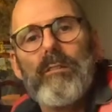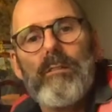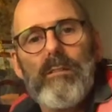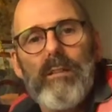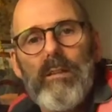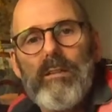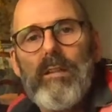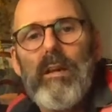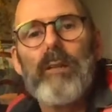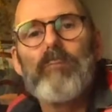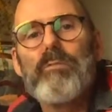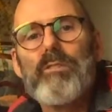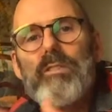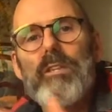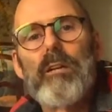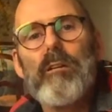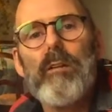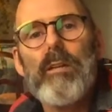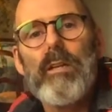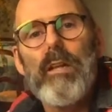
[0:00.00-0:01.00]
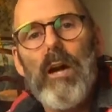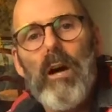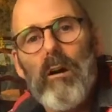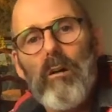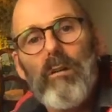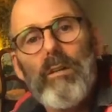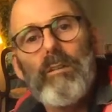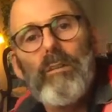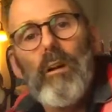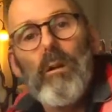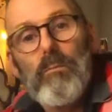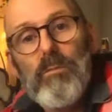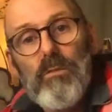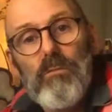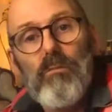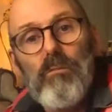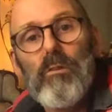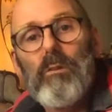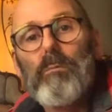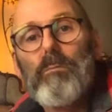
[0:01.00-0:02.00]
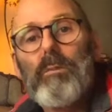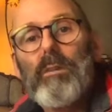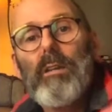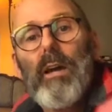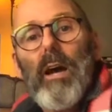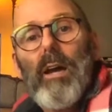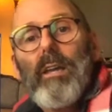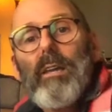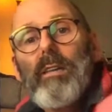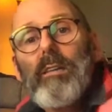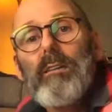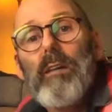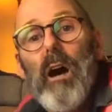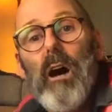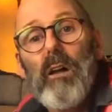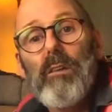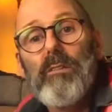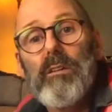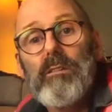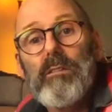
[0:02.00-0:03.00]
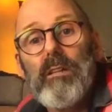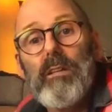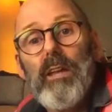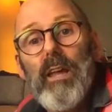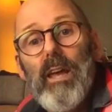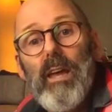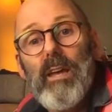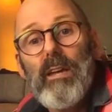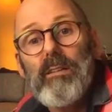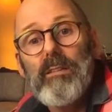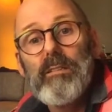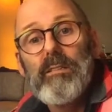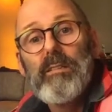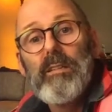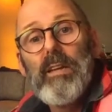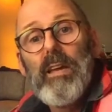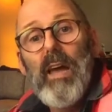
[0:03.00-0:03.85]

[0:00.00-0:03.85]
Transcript: that I'm sharing now, it comes from Yain 108.